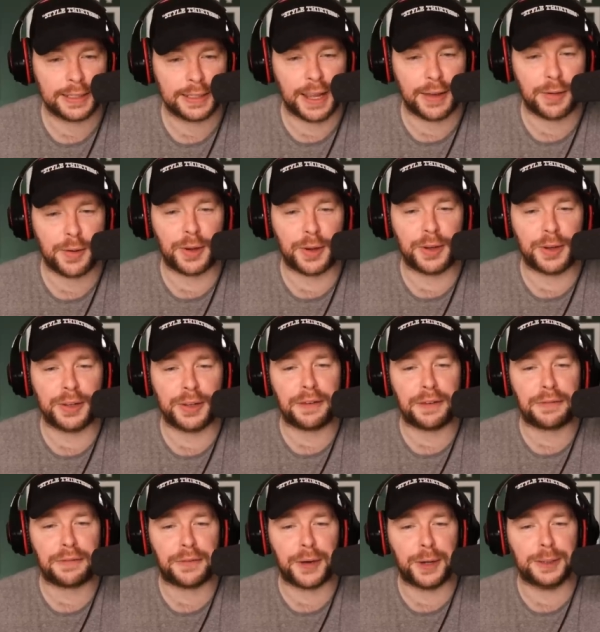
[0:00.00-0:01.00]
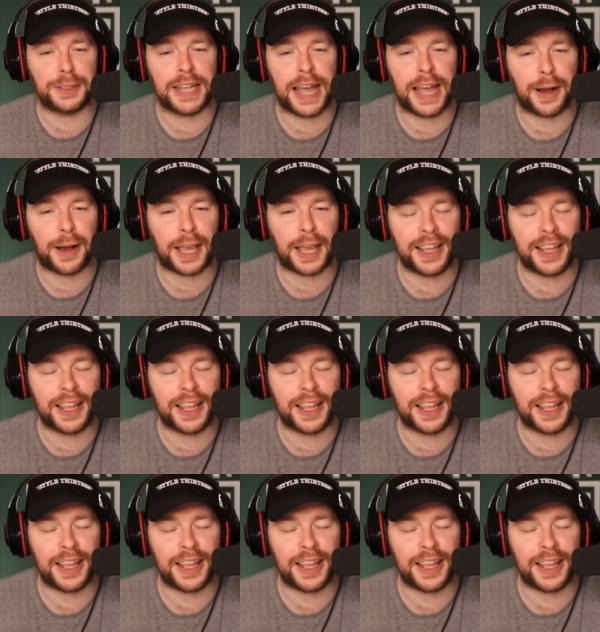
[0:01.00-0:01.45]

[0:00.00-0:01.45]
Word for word: Everyone on their phones now get.